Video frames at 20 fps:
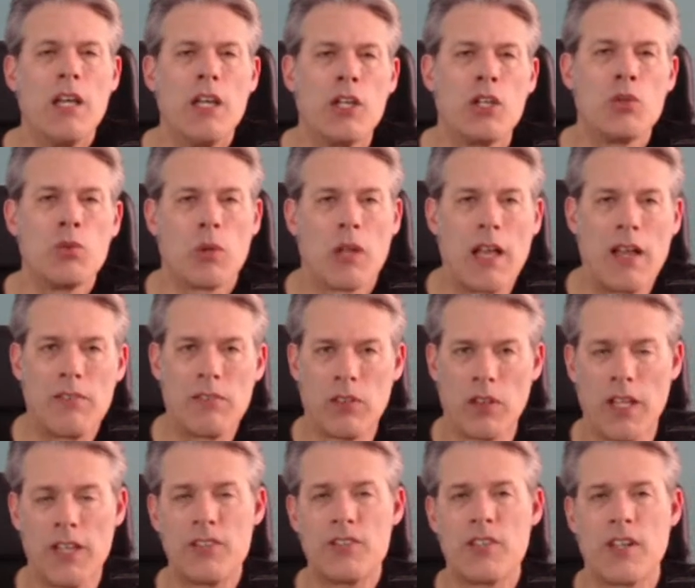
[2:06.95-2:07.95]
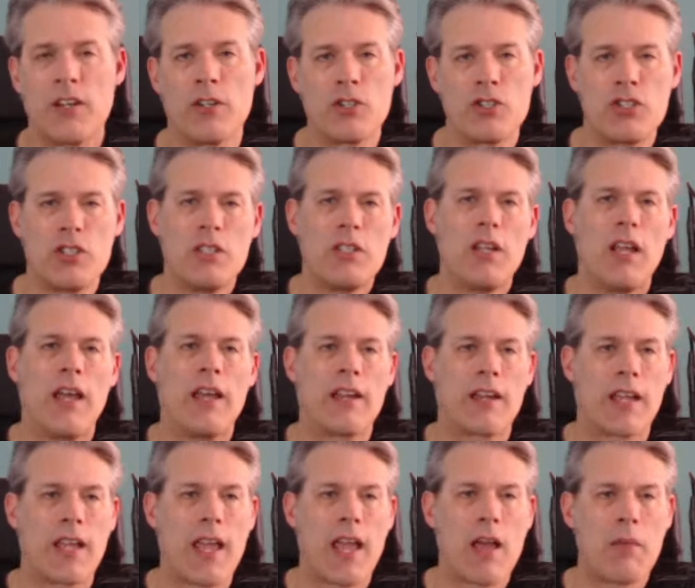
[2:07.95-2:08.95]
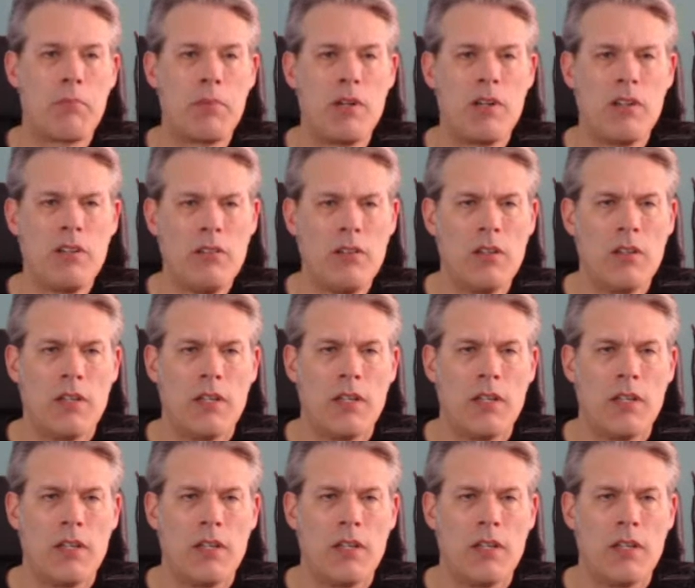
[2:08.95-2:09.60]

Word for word: you will have less energy at a cap here.